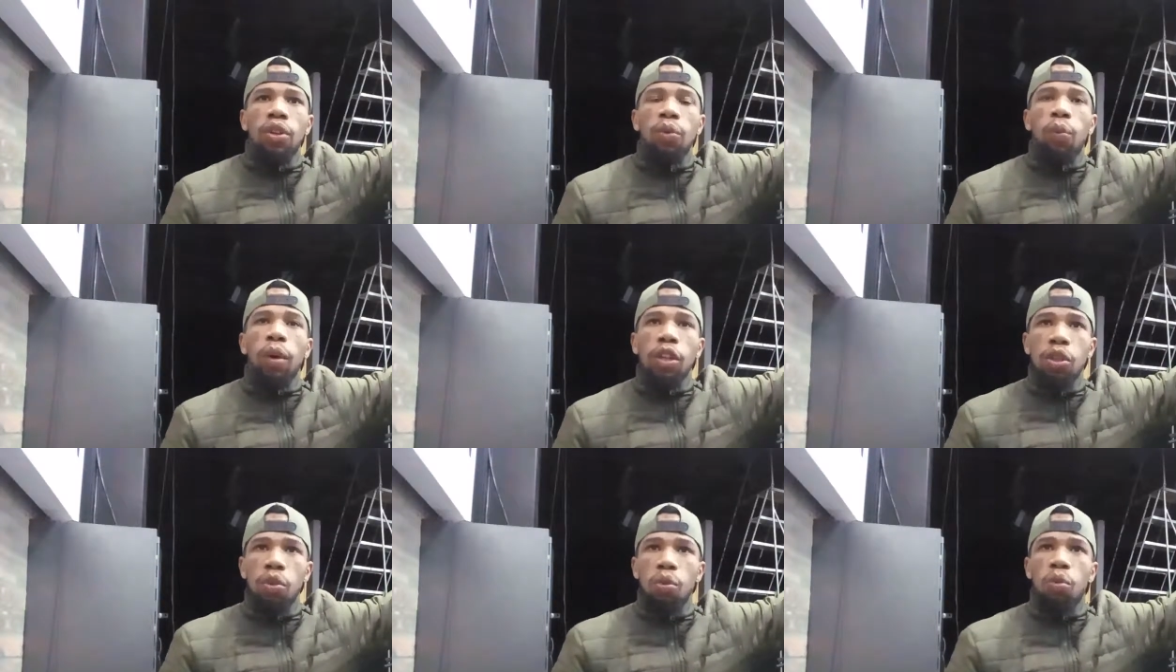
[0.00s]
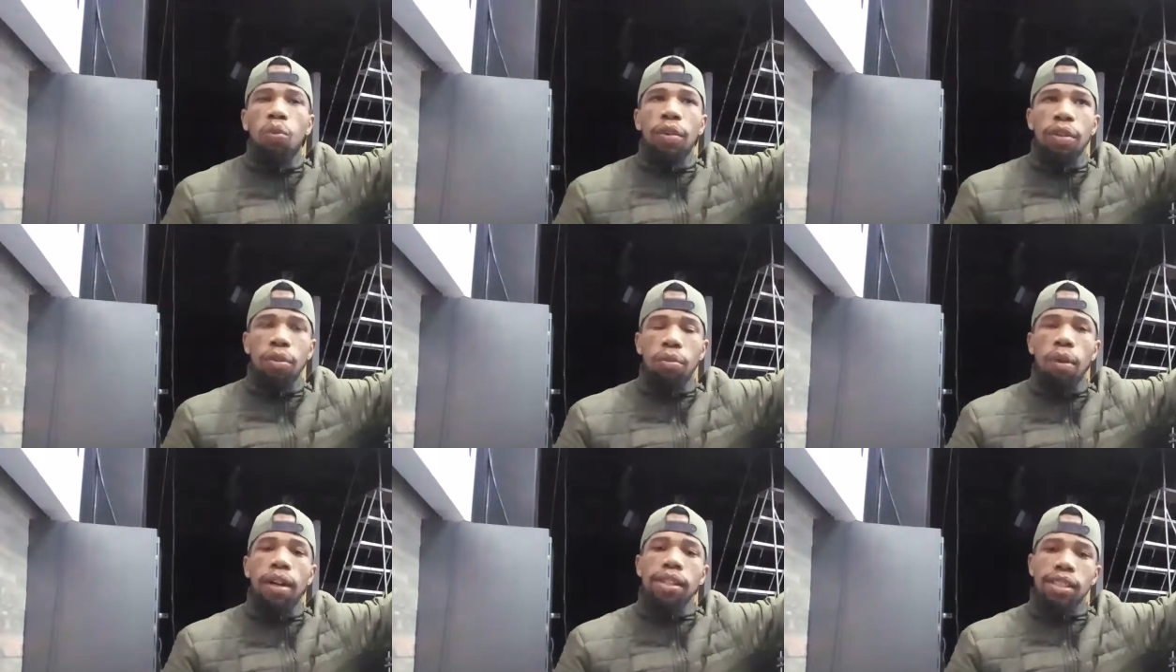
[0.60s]
when
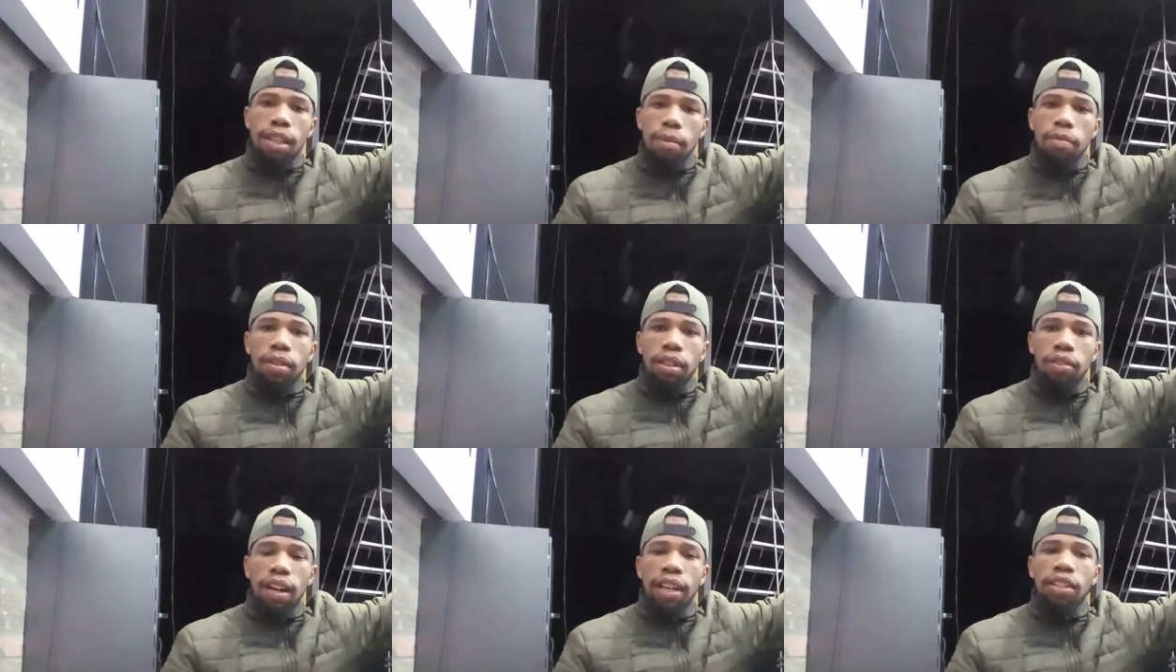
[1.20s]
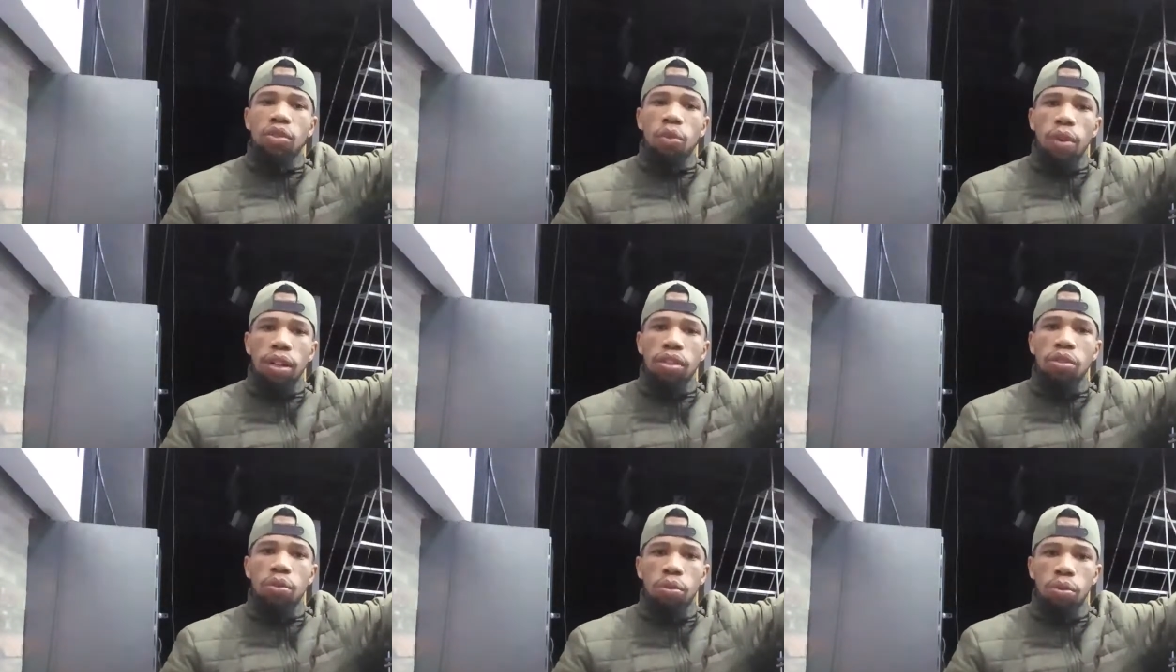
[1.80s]
you want something, right, you
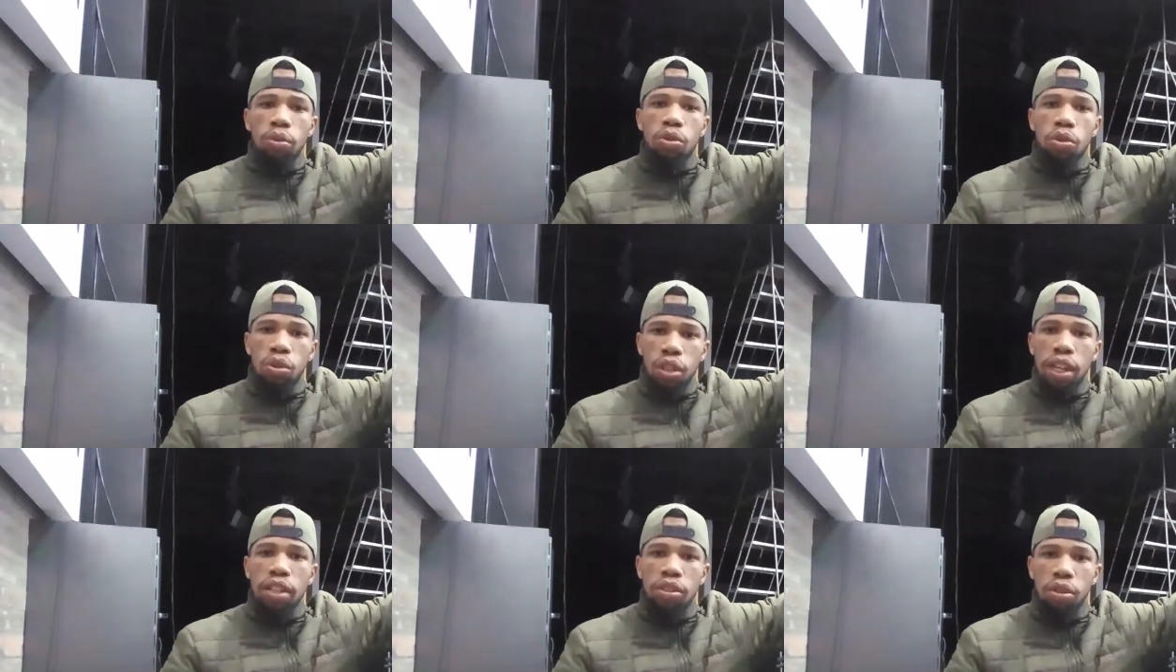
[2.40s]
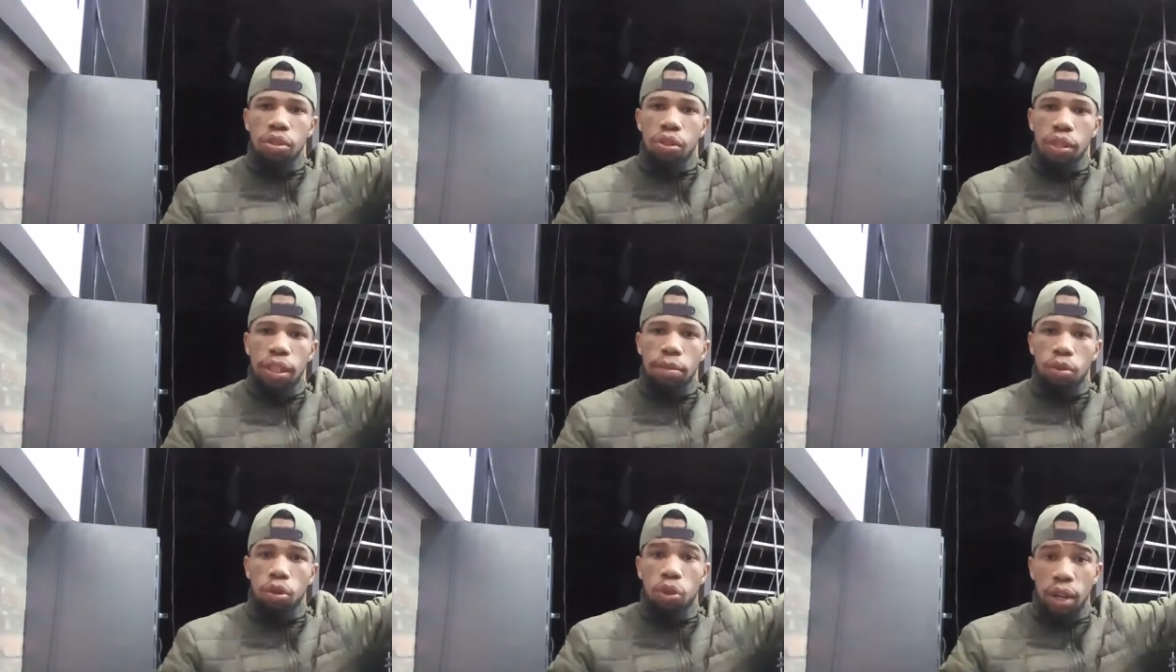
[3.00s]
want to chase your
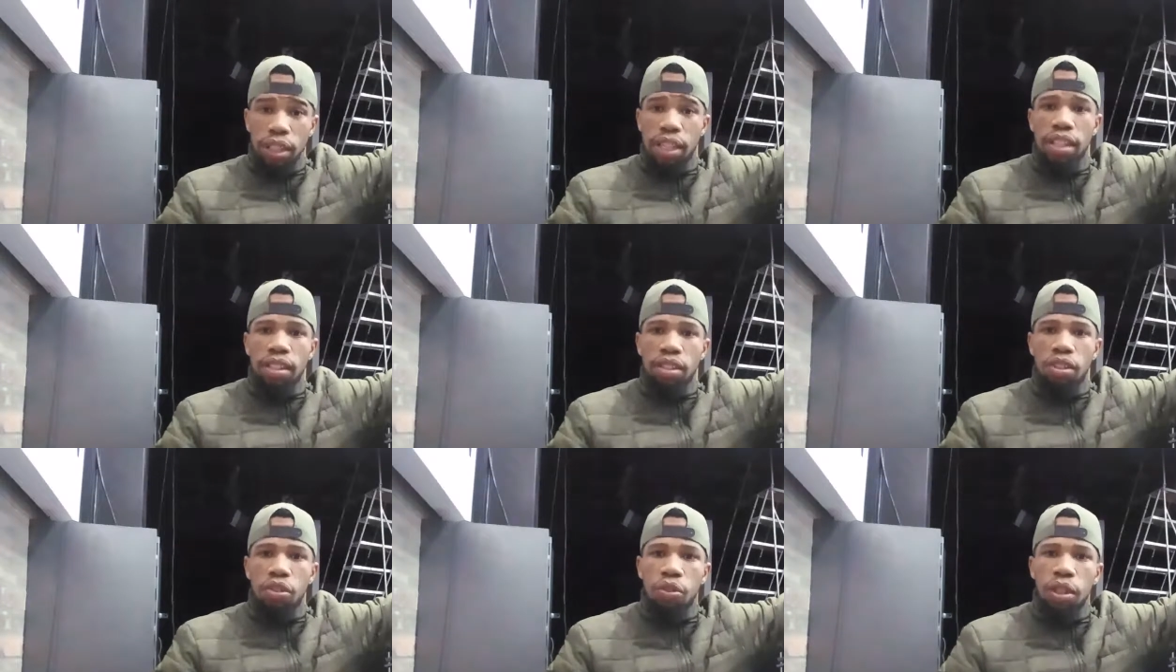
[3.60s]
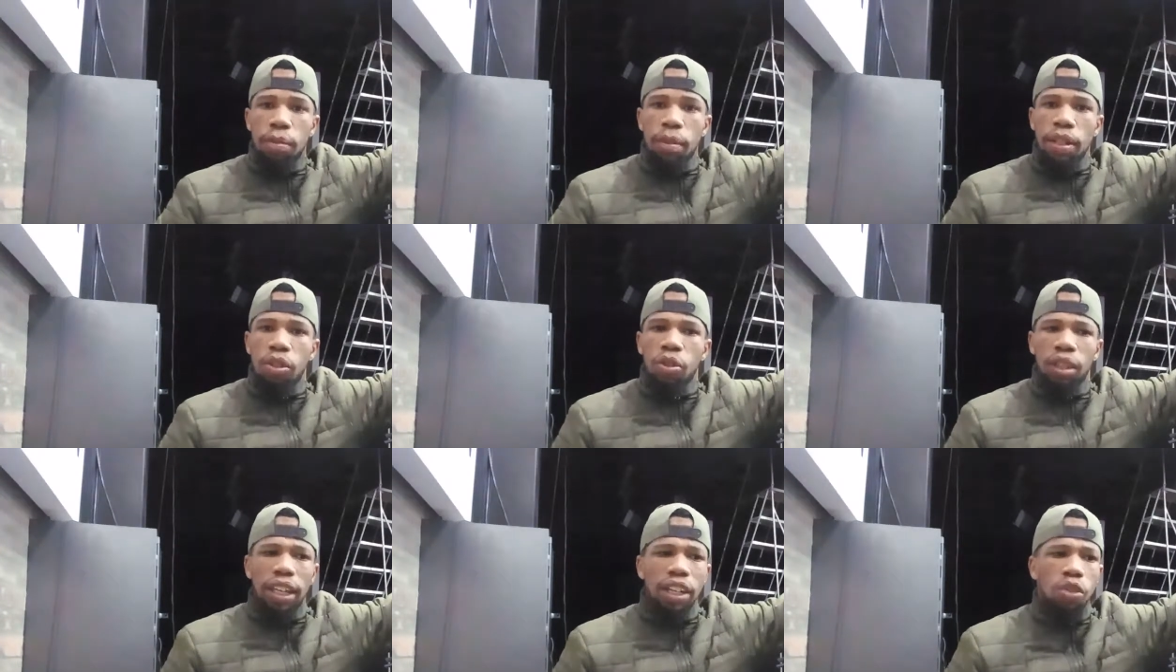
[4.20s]
dreams, or you are chasing your dream, and
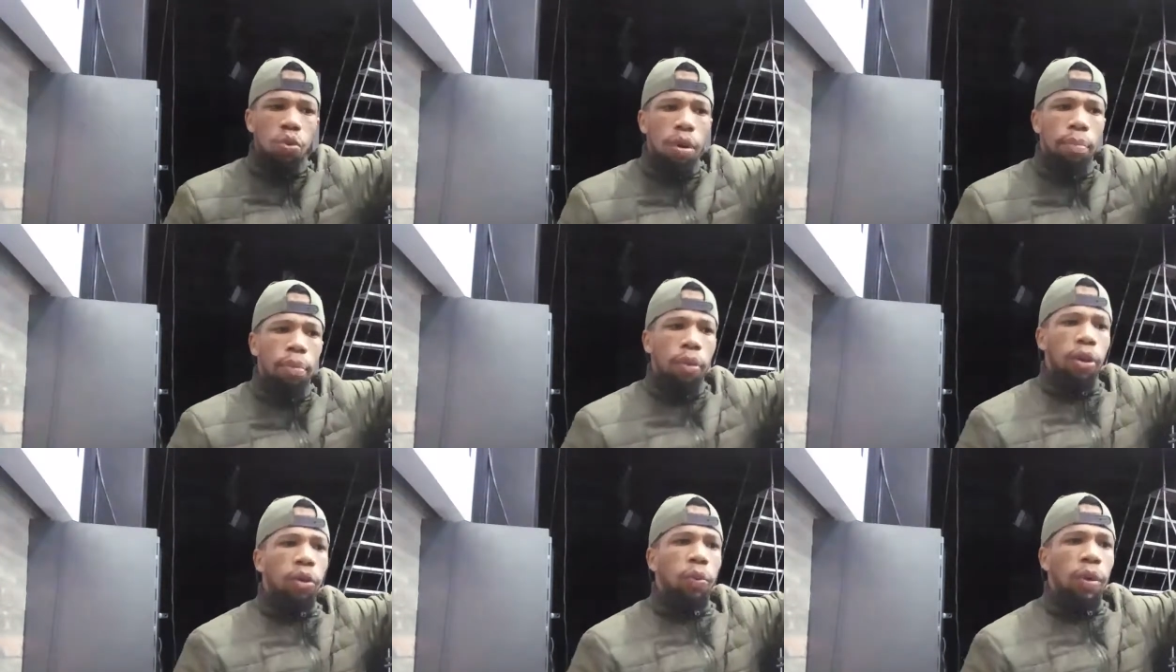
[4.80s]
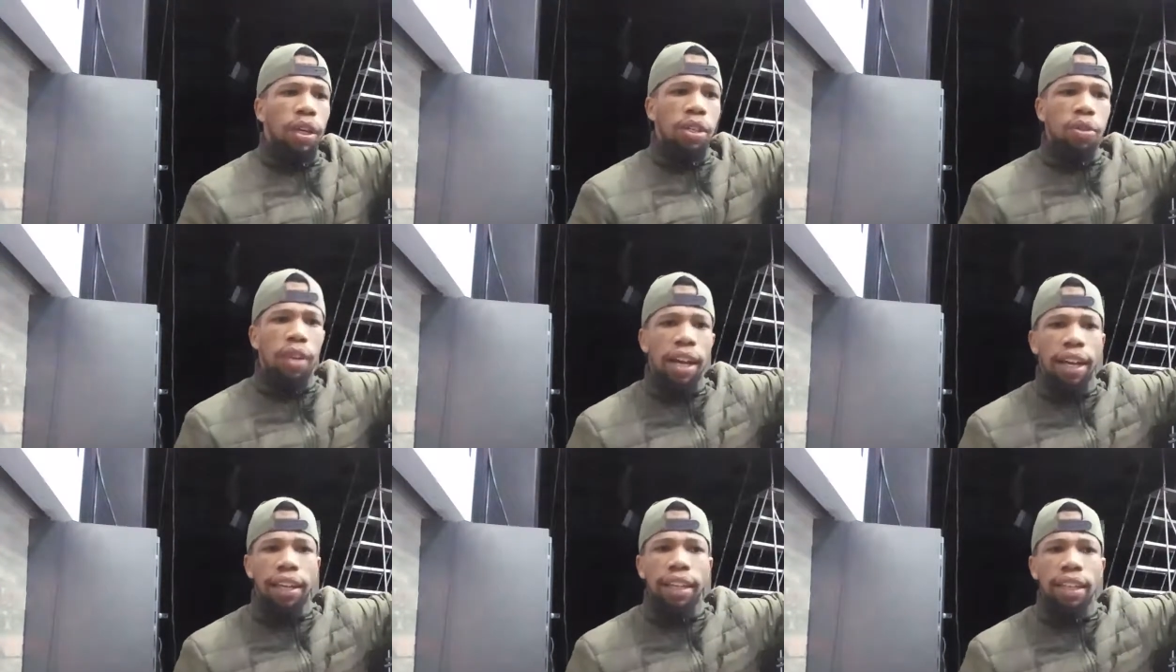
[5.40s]
you get to a point where you're
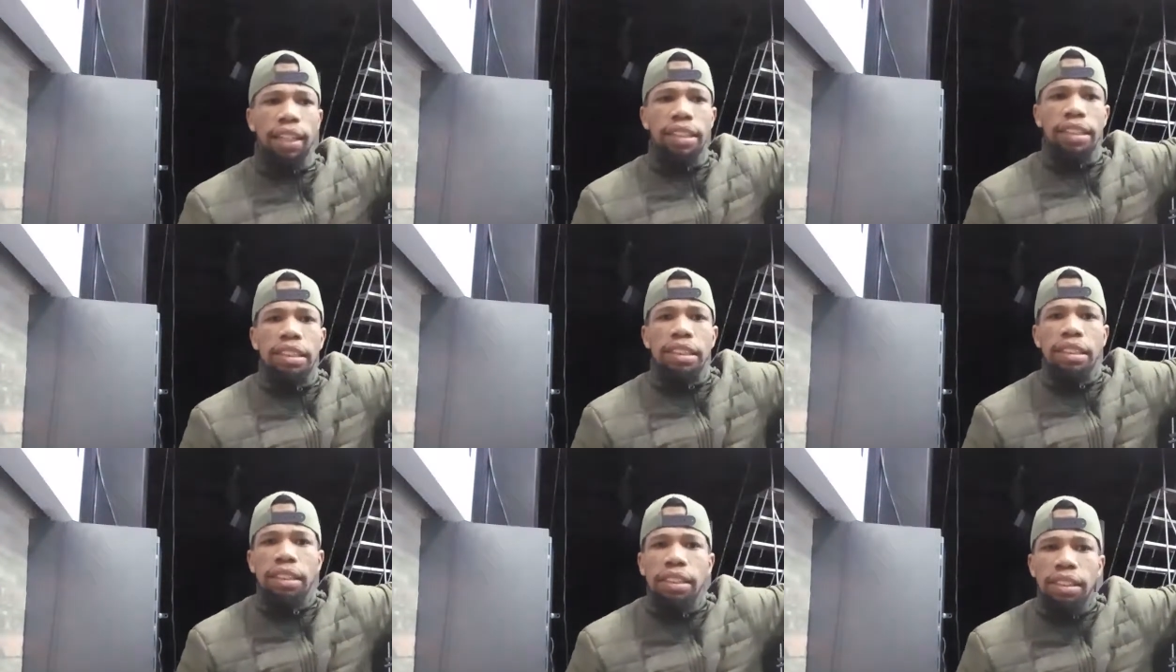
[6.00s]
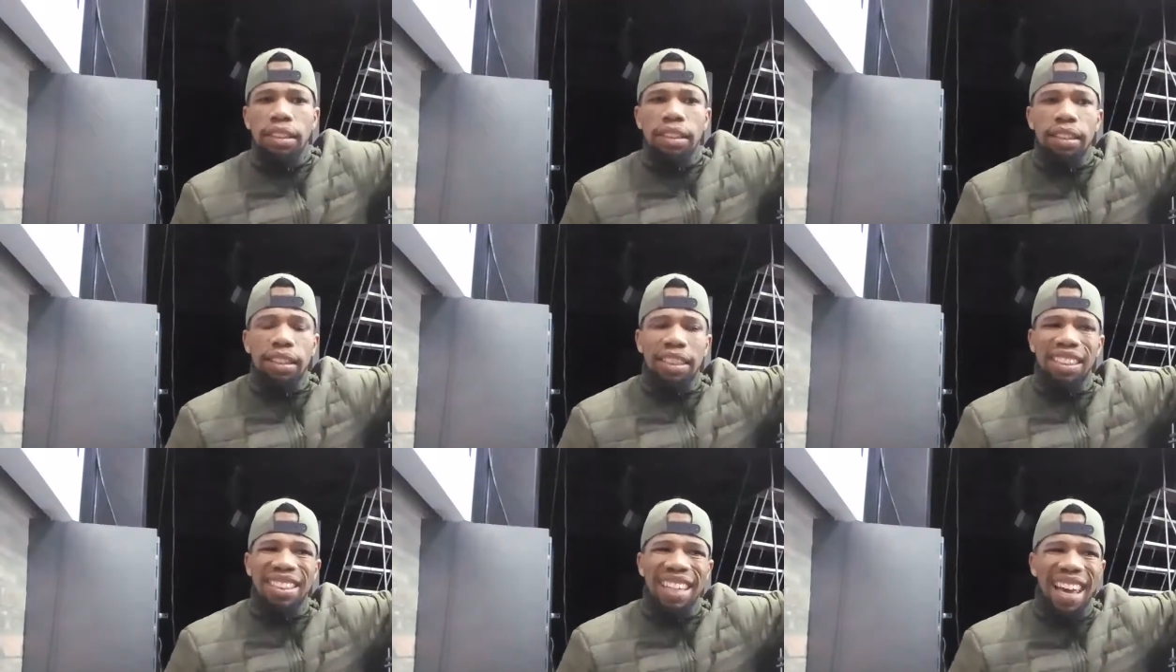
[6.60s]
like,
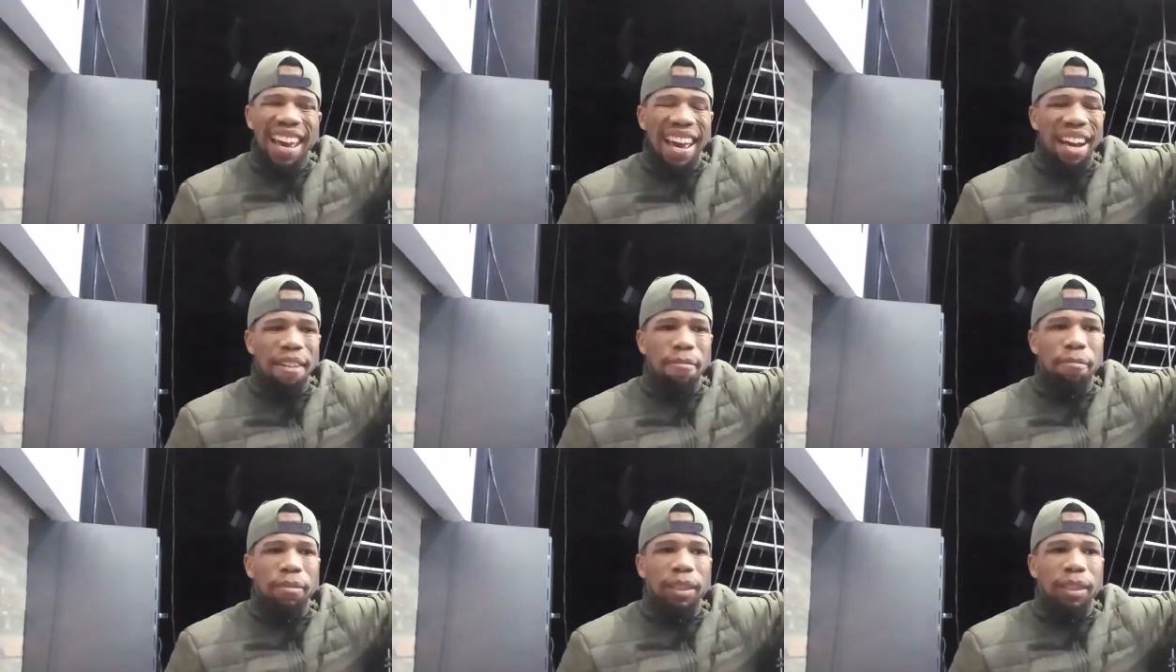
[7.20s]
snap,